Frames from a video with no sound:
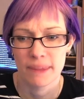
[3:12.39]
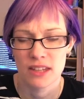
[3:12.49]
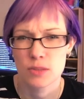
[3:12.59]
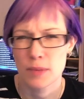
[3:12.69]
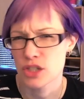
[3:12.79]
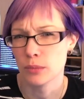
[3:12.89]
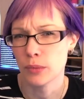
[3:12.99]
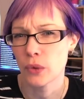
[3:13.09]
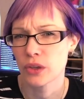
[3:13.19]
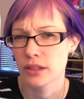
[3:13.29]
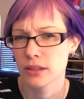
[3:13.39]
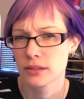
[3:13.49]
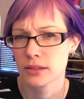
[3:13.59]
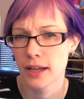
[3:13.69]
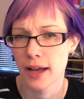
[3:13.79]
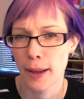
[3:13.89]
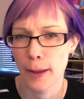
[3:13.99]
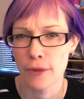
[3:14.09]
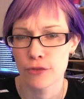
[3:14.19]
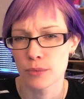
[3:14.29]
special book
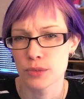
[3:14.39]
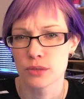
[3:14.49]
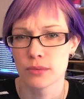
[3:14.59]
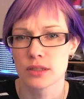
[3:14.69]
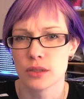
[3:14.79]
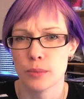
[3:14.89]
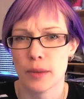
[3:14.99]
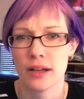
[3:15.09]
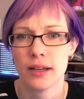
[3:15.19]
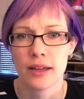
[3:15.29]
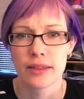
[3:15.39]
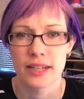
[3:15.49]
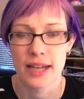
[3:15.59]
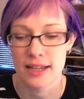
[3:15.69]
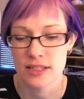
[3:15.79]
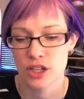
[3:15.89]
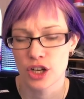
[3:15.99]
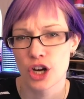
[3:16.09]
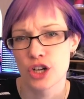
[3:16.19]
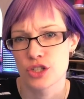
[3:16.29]
from Thomas Luma that has a
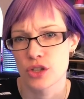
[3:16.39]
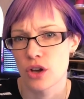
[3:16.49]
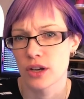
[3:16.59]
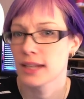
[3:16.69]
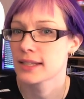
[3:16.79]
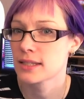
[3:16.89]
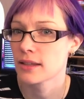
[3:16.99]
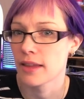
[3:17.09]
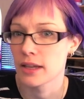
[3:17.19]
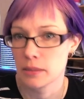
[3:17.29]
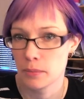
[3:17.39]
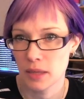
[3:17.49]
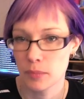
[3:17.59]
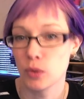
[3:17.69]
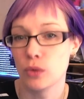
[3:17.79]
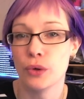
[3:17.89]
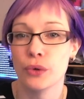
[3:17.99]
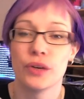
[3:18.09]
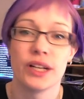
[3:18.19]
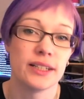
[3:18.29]
curse on it that people
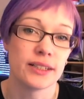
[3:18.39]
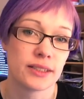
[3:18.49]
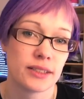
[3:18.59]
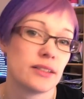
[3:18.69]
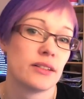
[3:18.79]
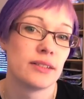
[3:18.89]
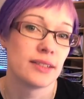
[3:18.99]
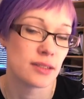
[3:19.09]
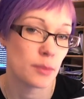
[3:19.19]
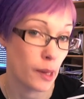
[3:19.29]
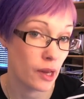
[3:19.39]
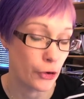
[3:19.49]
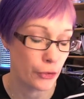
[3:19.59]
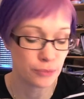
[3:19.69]
who read it disappear.